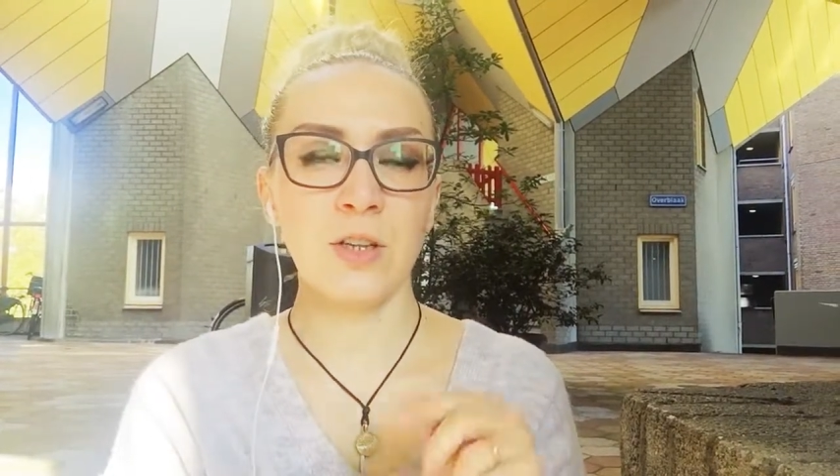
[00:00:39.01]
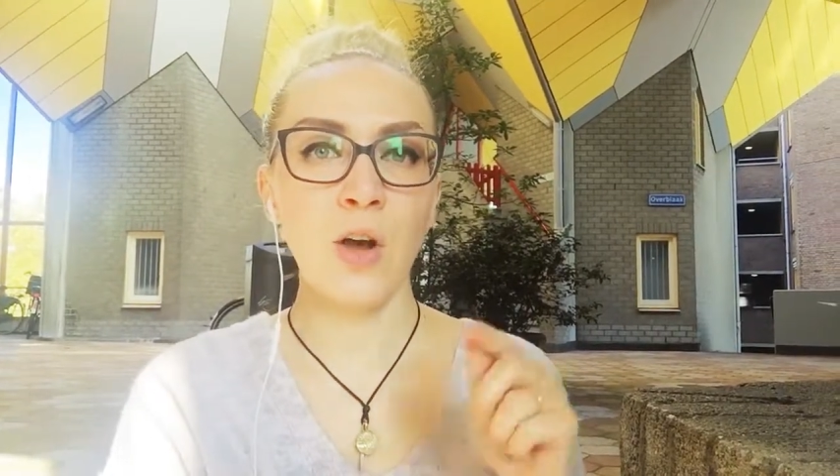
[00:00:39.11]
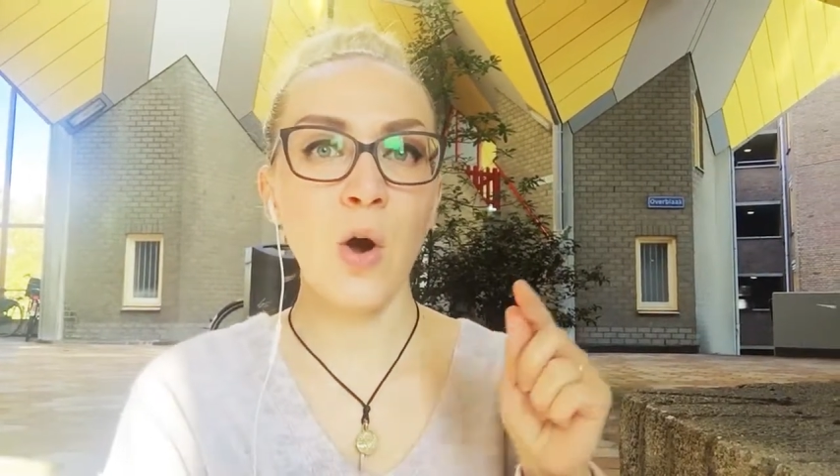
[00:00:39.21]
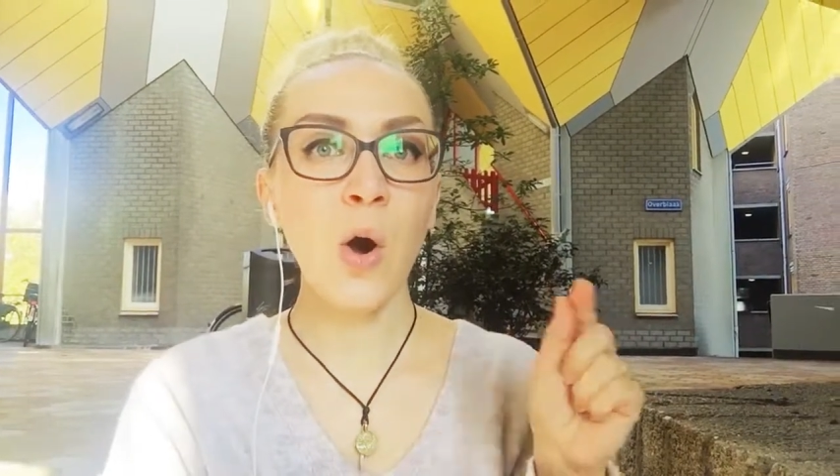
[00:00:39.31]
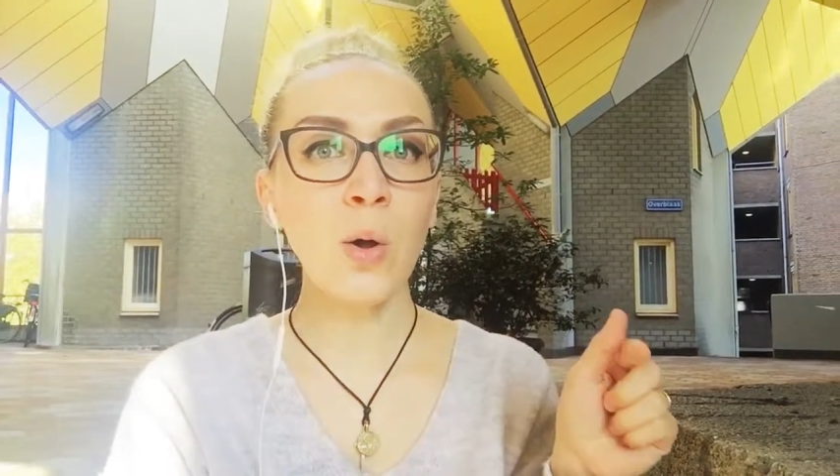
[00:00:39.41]
the
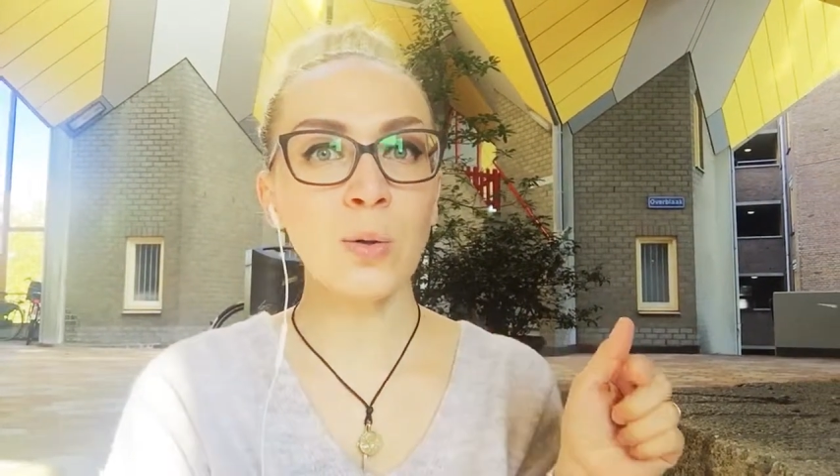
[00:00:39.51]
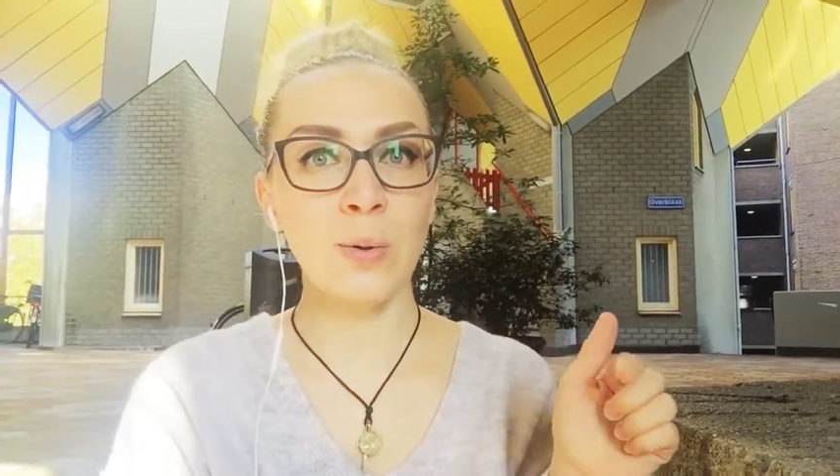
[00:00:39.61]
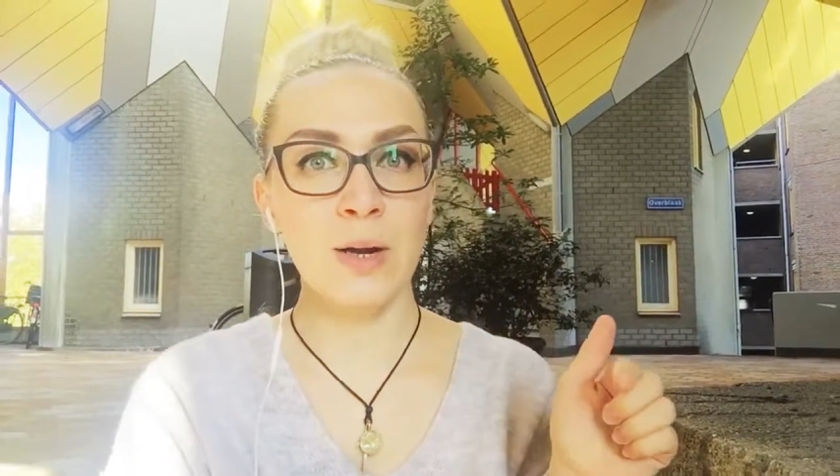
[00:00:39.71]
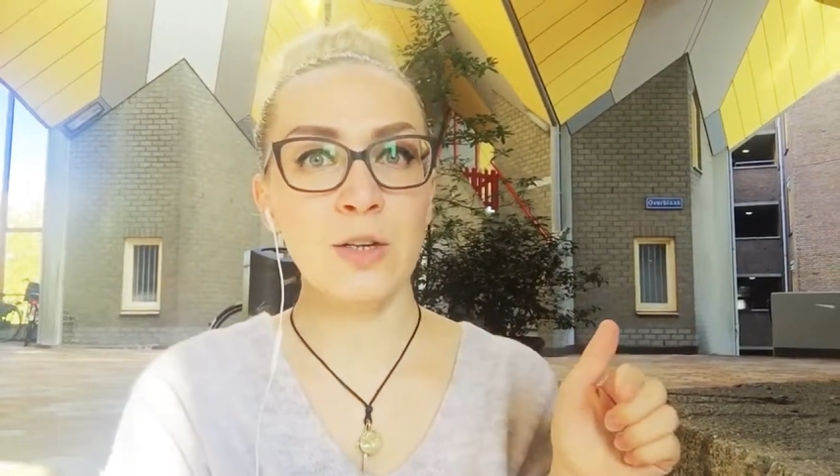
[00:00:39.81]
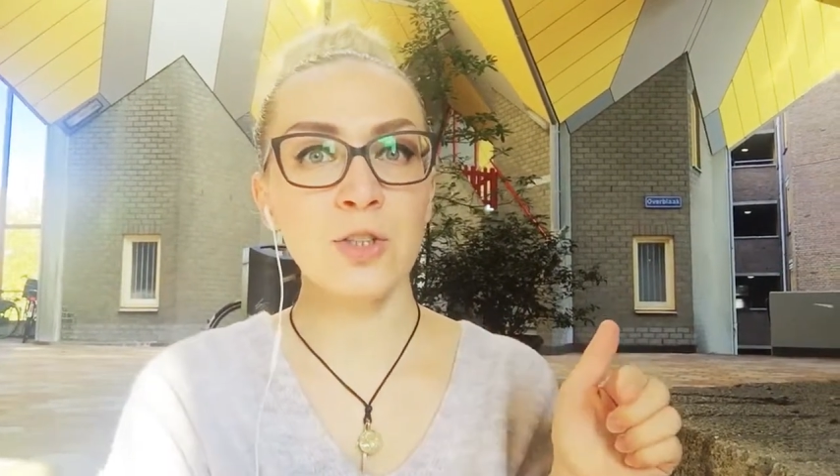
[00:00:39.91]
whole
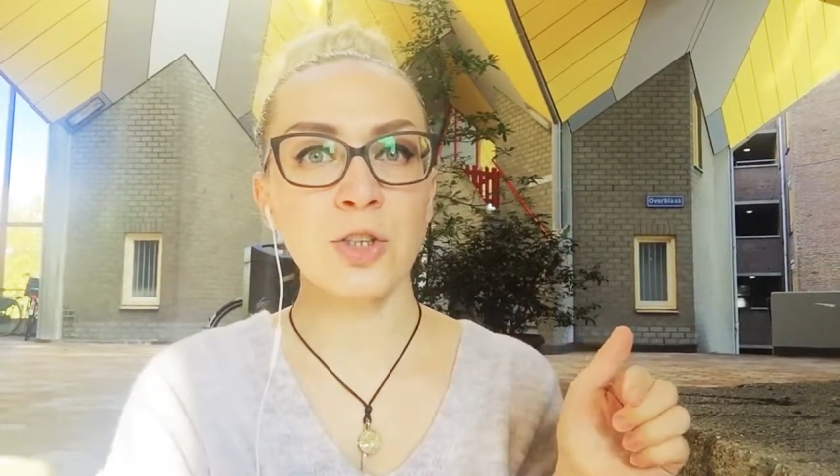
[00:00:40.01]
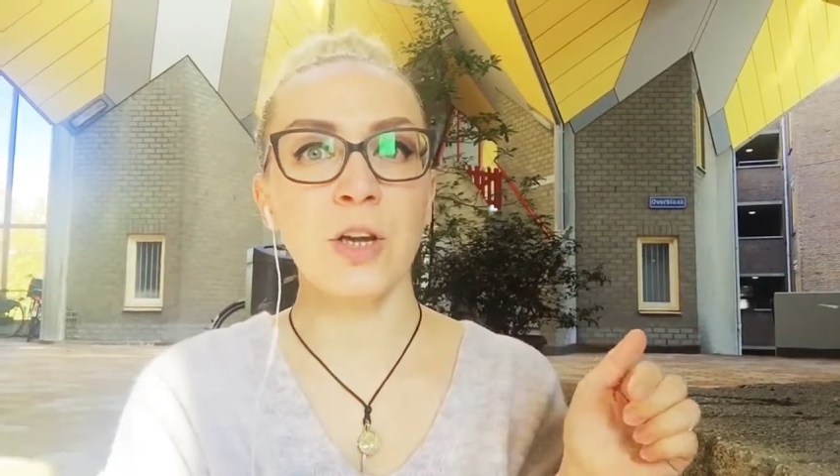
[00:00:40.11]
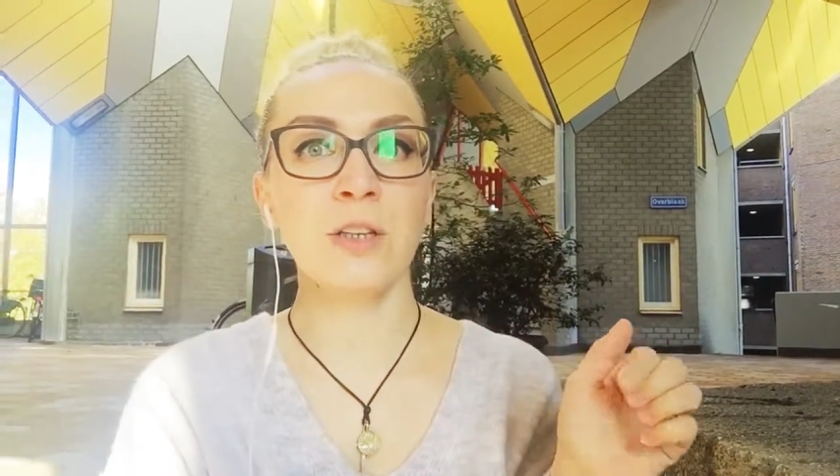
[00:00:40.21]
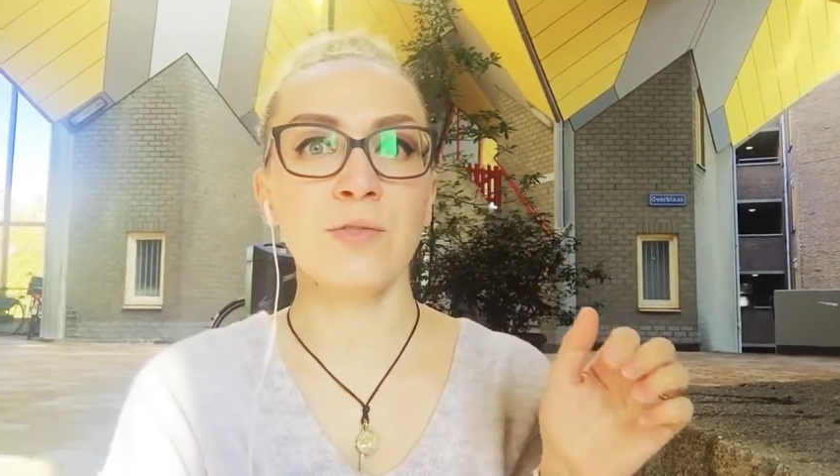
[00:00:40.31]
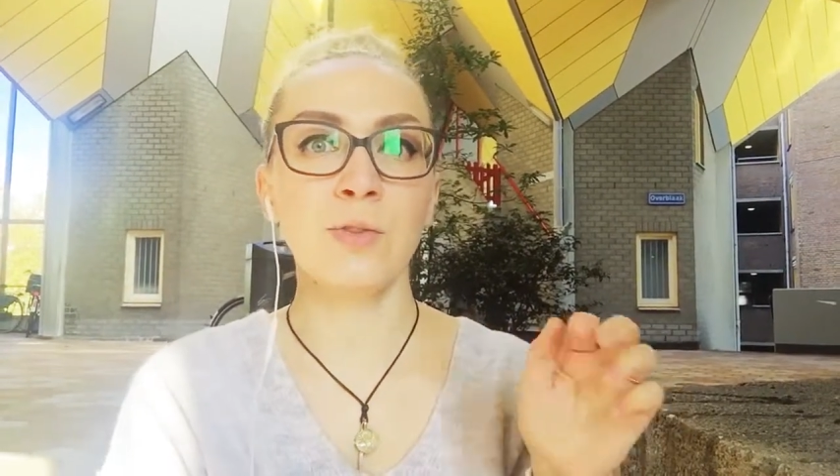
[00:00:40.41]
range and the